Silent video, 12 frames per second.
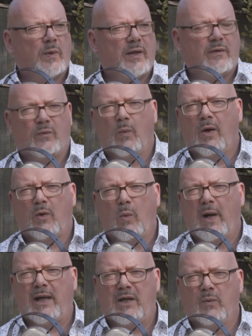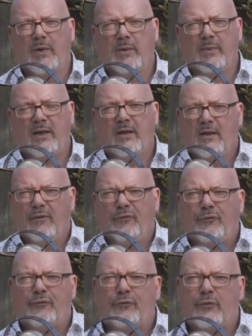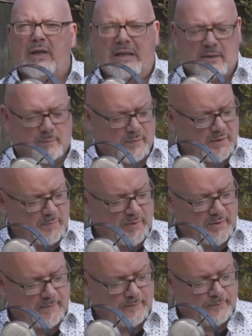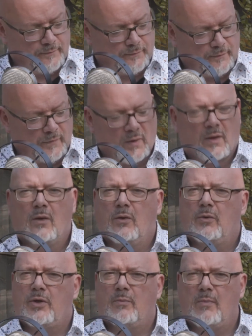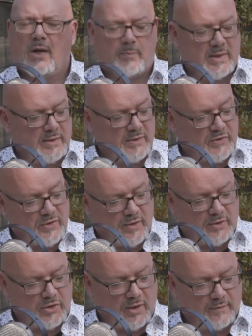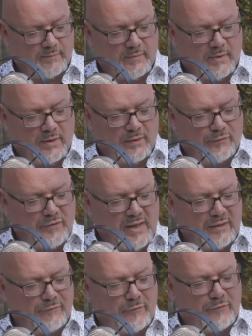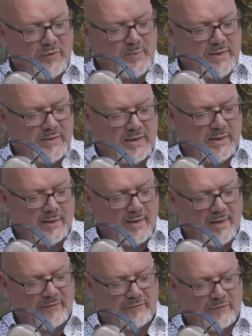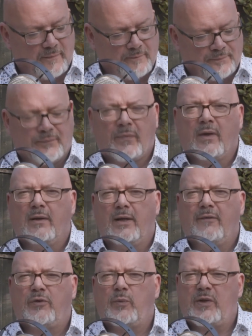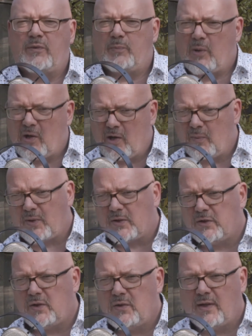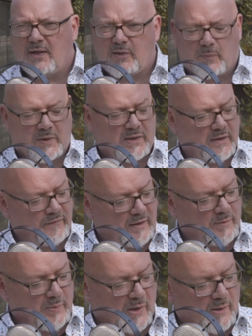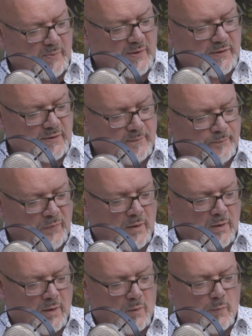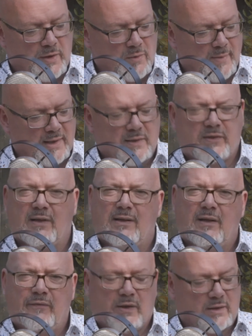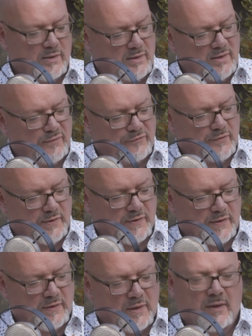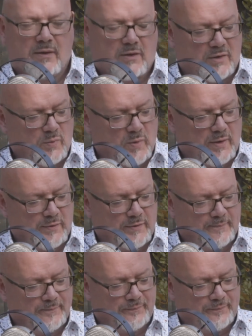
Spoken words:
with, work where you want to be. Freedom, the spirit. Or you might be the searcher, finding fulfillment in a life lived with purpose, usually a specific purpose, where you make a significant difference to the world,